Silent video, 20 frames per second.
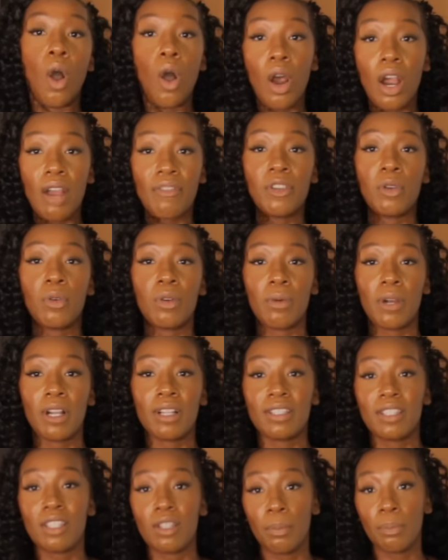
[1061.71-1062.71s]
or if you want to
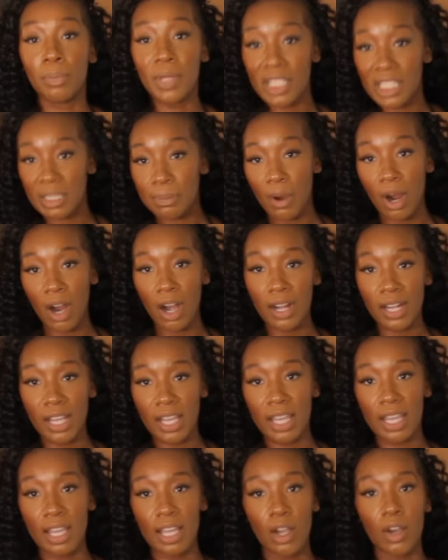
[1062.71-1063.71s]
wear this to a beach
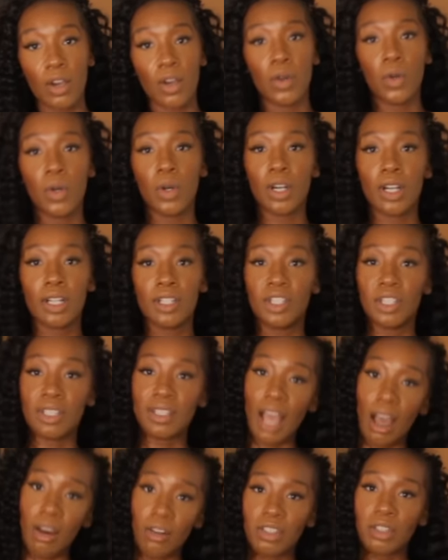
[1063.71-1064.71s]
party, or
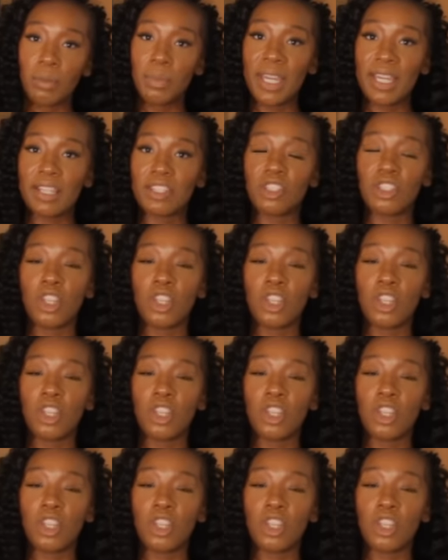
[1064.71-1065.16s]
just out on the beach.